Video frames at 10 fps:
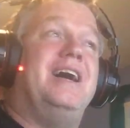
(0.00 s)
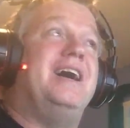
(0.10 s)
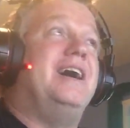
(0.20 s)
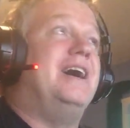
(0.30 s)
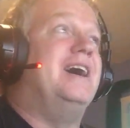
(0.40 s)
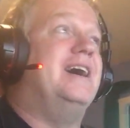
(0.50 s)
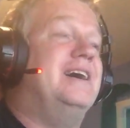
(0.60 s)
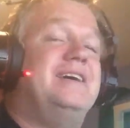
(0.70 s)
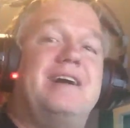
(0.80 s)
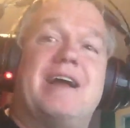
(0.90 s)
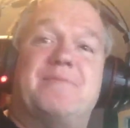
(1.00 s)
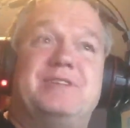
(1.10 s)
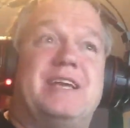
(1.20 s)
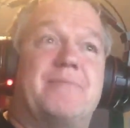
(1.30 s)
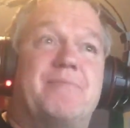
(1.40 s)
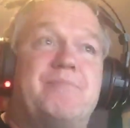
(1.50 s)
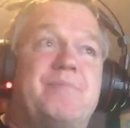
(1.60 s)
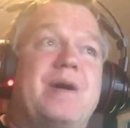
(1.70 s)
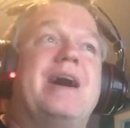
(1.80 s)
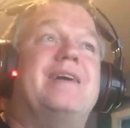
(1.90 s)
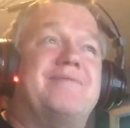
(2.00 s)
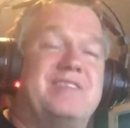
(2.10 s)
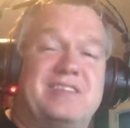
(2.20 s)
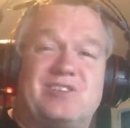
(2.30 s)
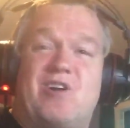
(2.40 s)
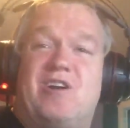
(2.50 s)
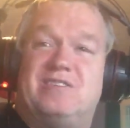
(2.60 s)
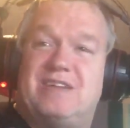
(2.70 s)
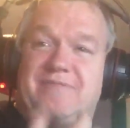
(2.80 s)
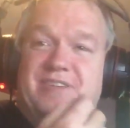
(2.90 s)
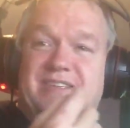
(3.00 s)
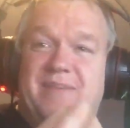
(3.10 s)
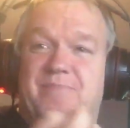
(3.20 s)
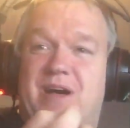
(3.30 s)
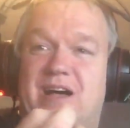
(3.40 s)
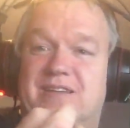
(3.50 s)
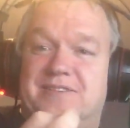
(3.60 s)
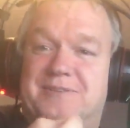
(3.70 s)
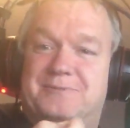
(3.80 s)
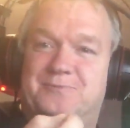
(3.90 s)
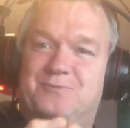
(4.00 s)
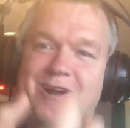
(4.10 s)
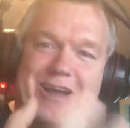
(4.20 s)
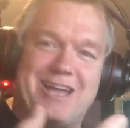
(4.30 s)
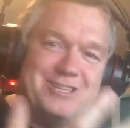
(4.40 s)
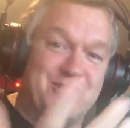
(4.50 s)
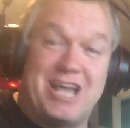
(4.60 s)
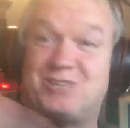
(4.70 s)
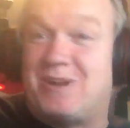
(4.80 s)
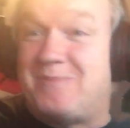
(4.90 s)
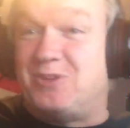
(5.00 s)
All right, I'm gonna take a after this call. I have to say pause. All right, so that's